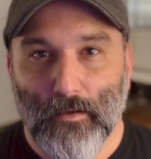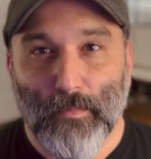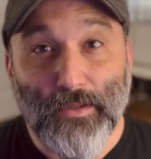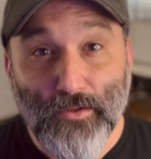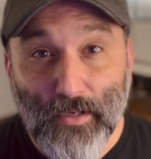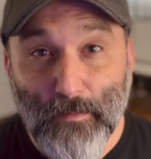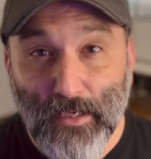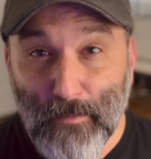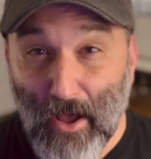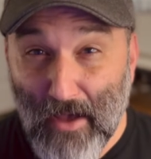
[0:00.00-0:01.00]
But there's something
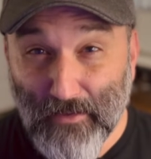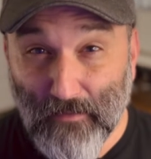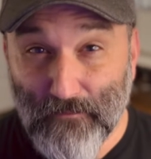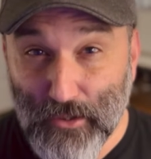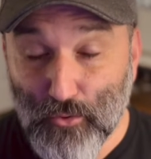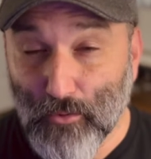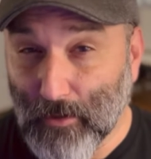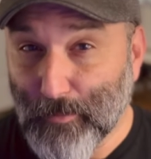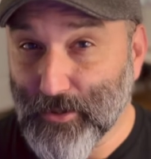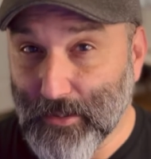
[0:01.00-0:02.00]
about having a visual
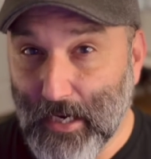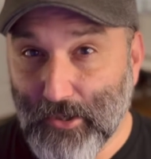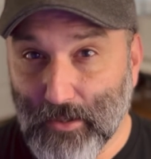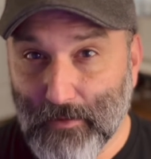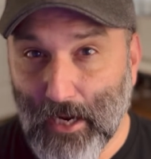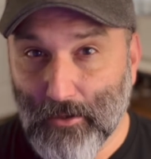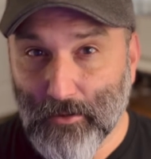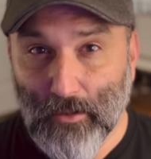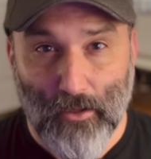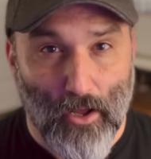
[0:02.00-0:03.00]
representation of a
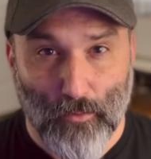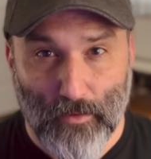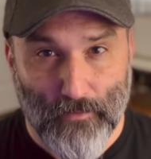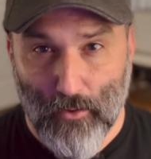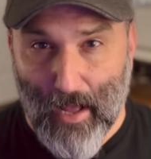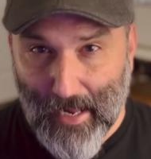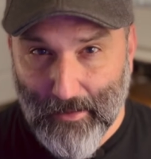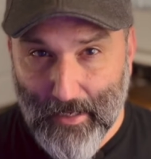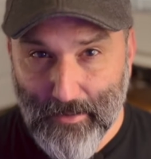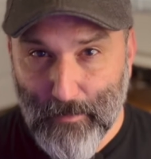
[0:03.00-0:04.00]
character along with a few
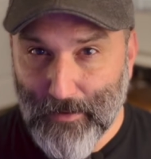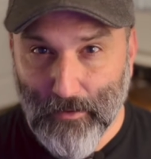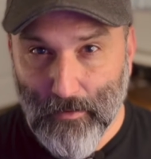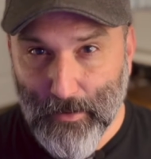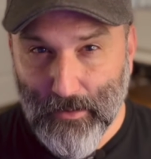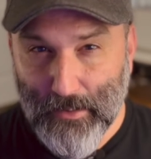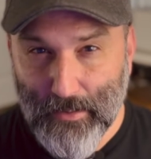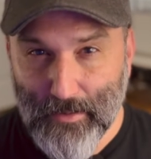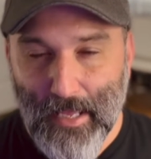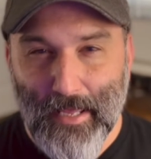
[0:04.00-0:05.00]
highlights about their
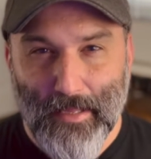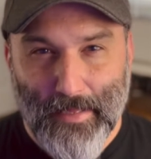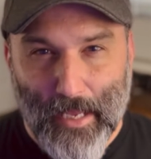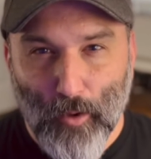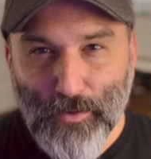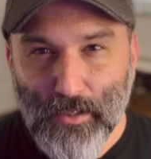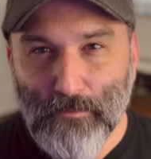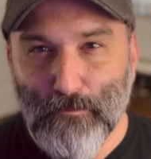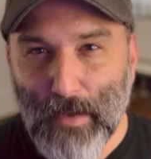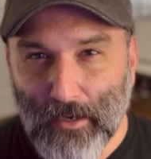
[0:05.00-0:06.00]
abilities that helps us
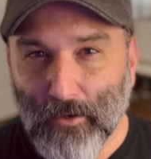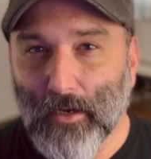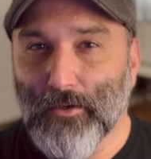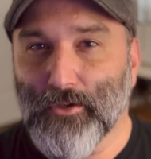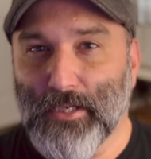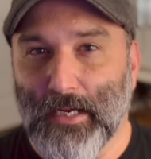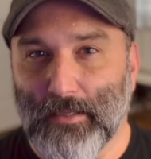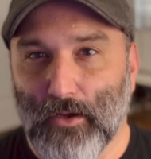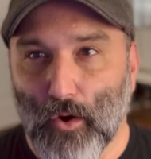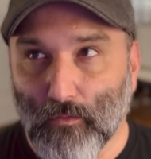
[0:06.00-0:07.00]
better understand
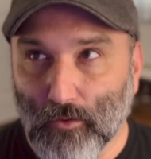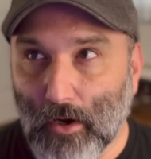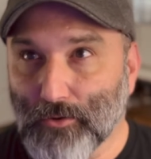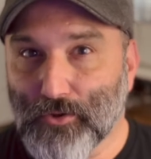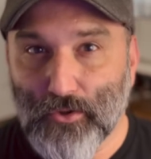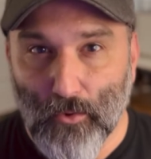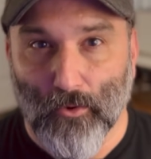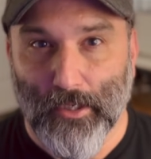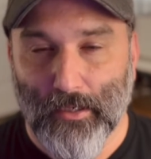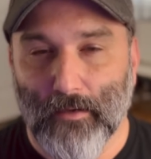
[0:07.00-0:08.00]
the overall
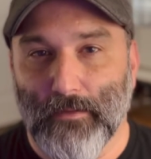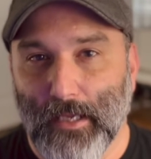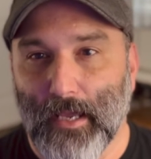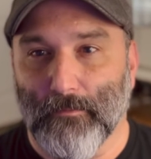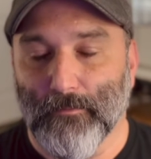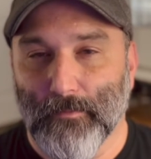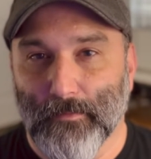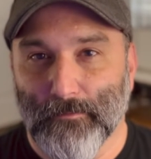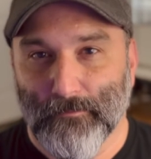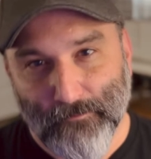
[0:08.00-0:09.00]
story of the game.
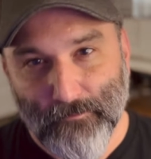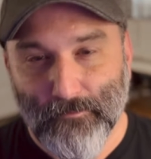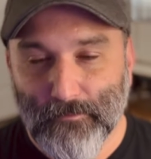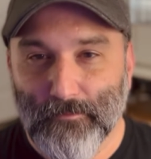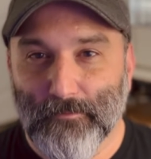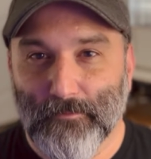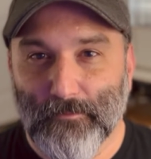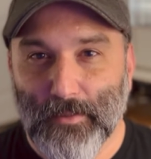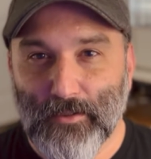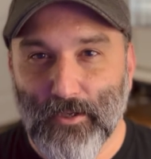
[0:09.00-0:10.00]

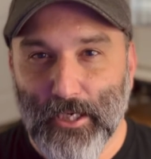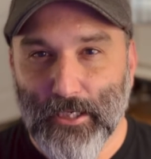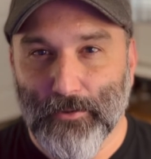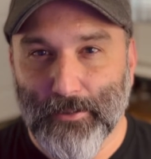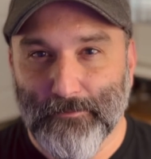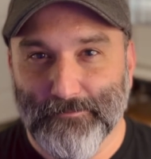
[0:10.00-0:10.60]
Let's look into it.